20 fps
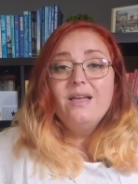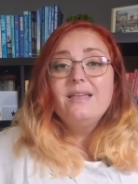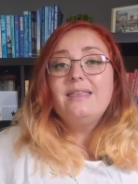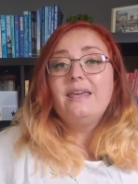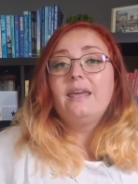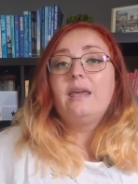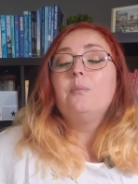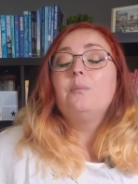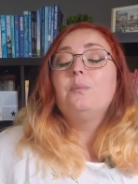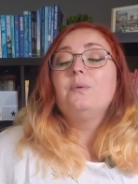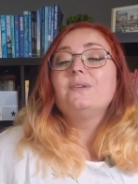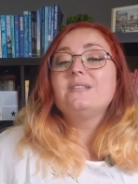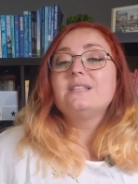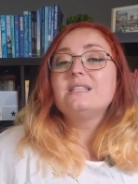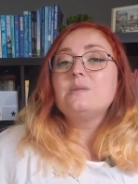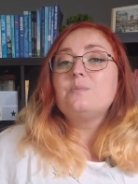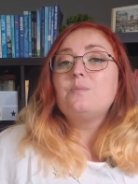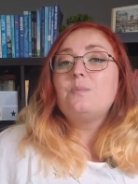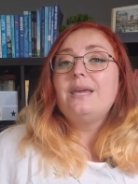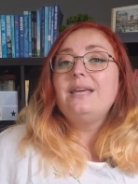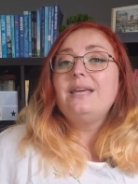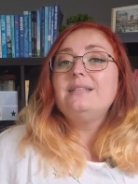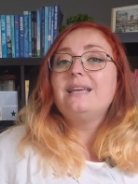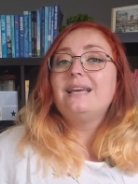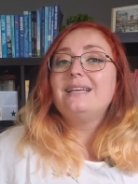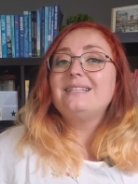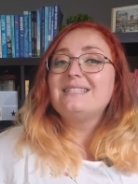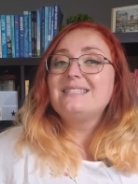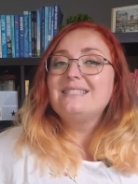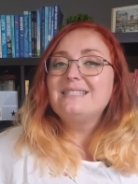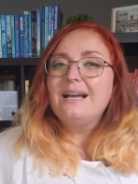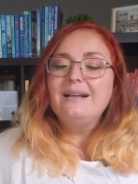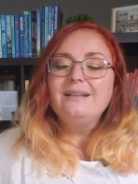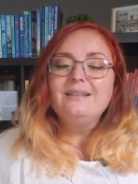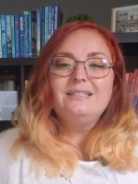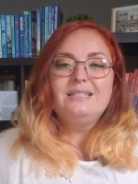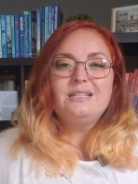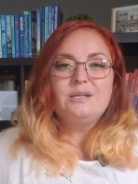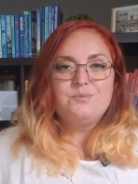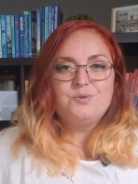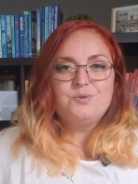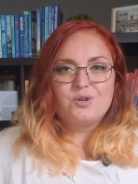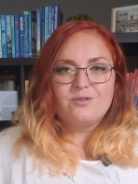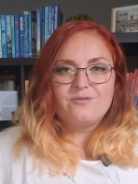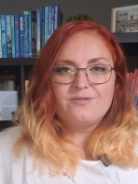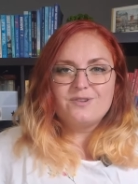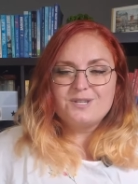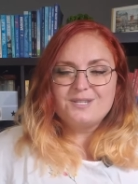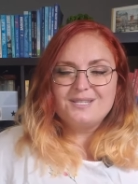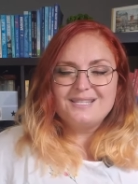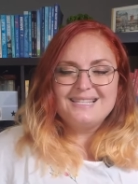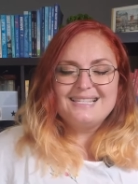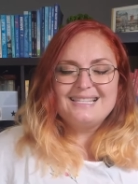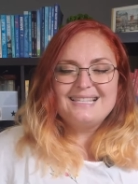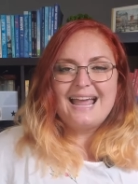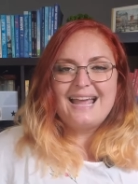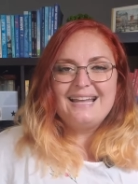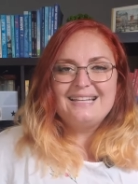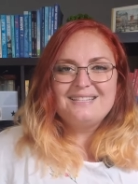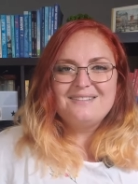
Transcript: they can participate as silent observers instead.